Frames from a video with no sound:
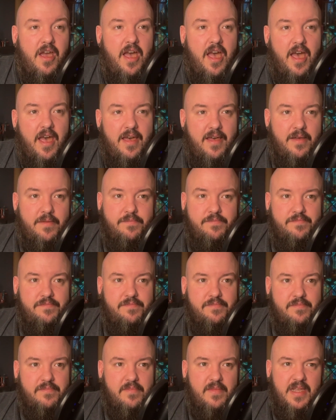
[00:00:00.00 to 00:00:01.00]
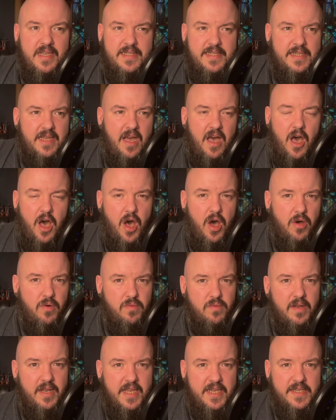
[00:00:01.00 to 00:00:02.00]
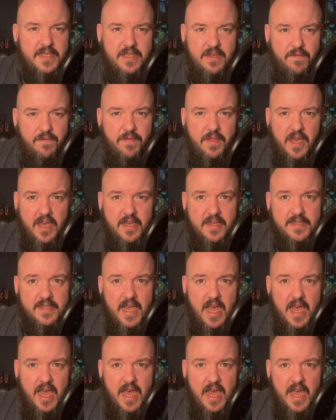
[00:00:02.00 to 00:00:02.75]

Um, there's a whole list of things,